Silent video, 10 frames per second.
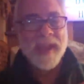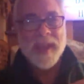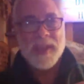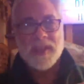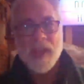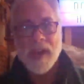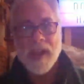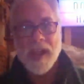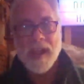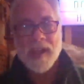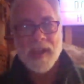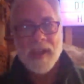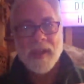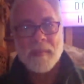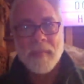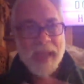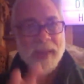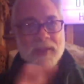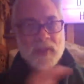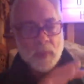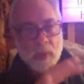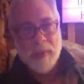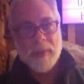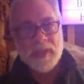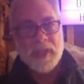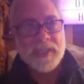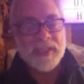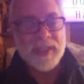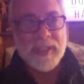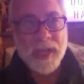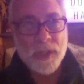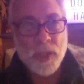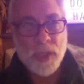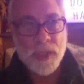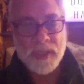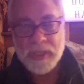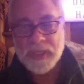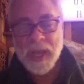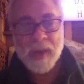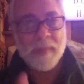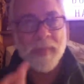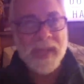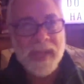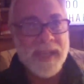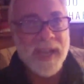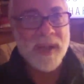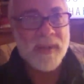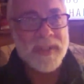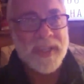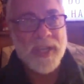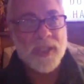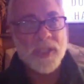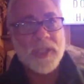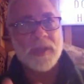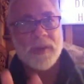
It's not a male supremacist session. This is not a MGTOW session